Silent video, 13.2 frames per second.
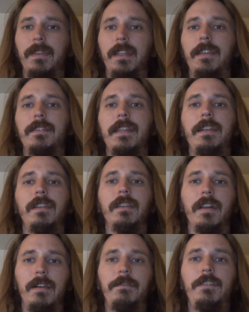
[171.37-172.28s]
is they
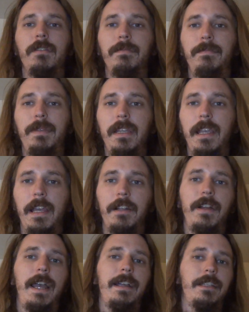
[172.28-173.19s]
love to be
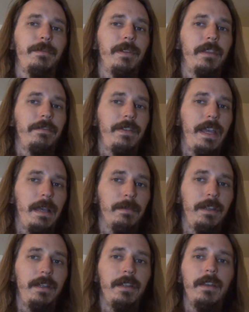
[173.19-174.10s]
interacting with the
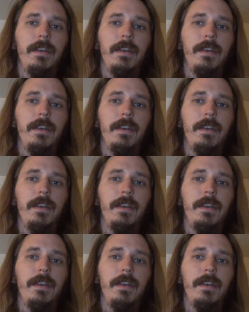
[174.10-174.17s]
family.